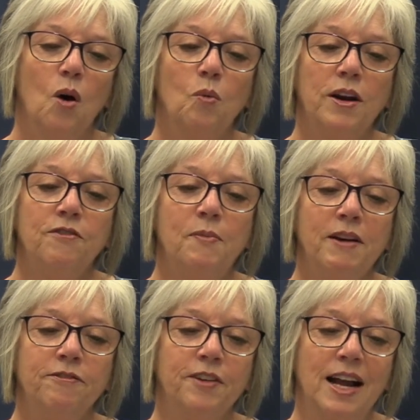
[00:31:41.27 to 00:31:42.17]
One of
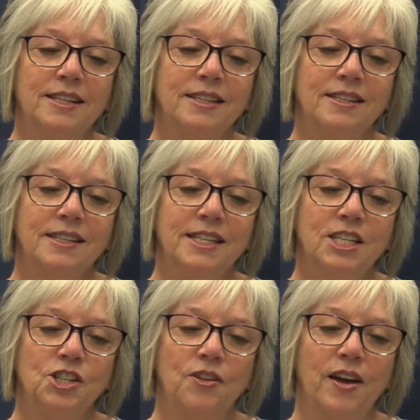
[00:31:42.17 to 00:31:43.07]
my friends is a
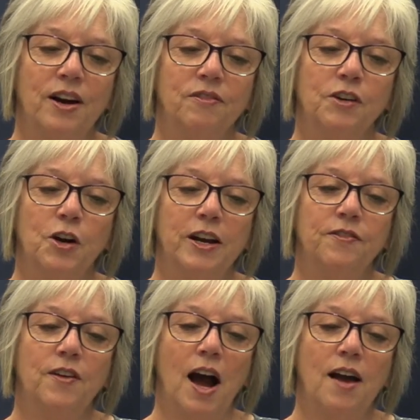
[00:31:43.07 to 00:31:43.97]
teacher there for grade
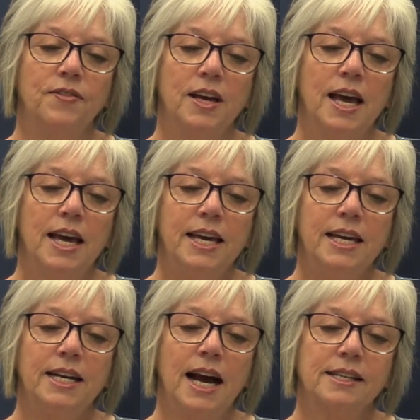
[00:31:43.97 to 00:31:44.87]
five.
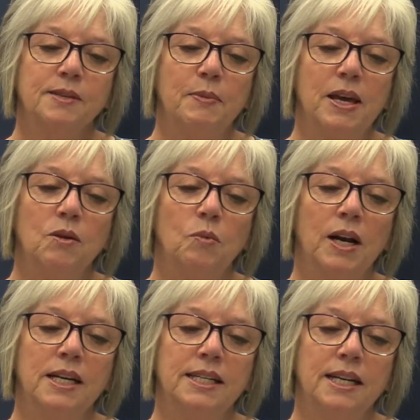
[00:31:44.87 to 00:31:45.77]
He had asked me
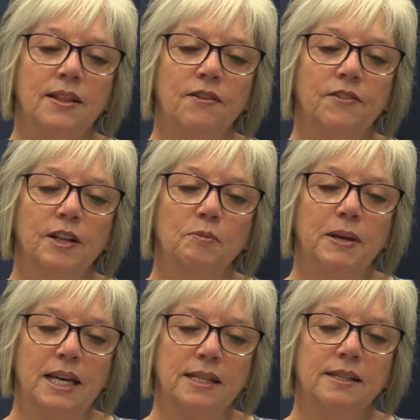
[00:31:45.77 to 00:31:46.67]
what I did in the
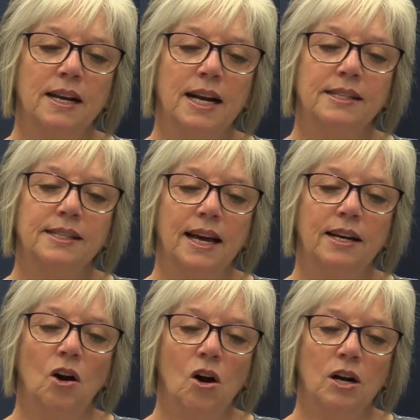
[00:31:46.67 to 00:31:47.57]
Philippines, and I
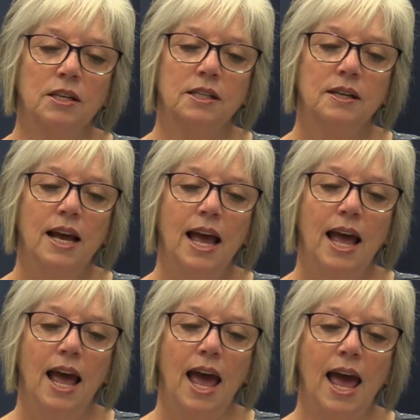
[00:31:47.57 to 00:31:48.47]
said, art.
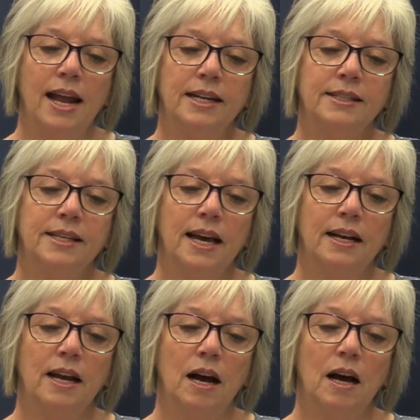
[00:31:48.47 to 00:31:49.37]
And he
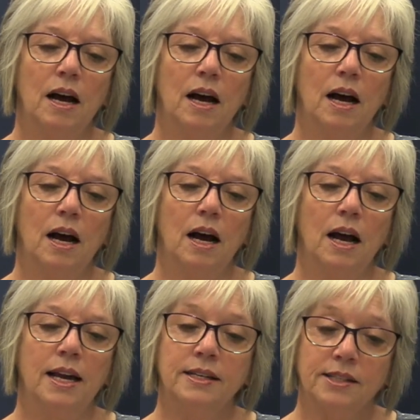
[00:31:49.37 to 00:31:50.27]
said,
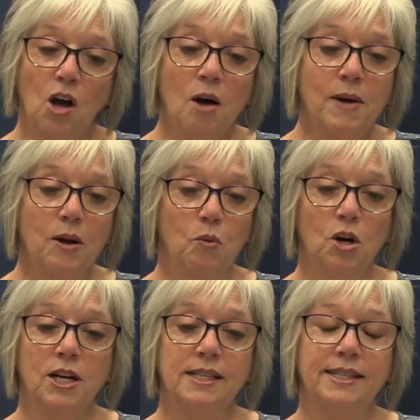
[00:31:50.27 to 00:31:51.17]
he saw my
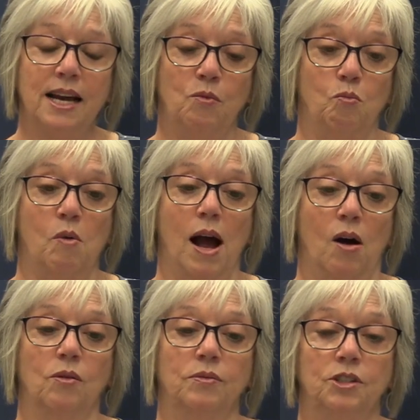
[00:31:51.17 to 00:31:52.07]
work and said,
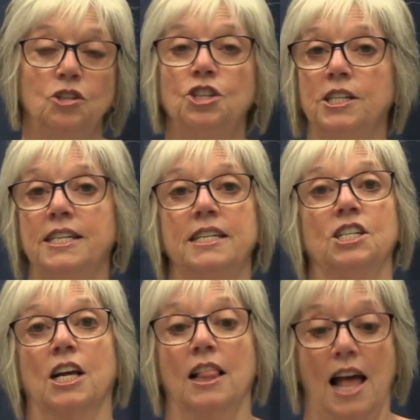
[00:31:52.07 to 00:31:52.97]
Wow, you should teach
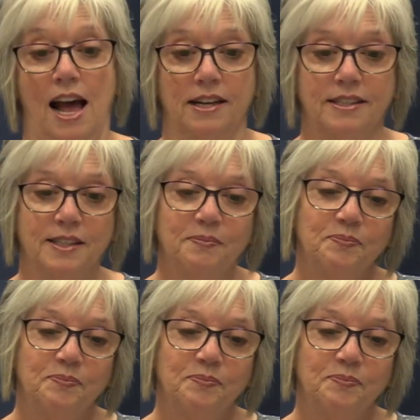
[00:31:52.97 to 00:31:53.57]
a class.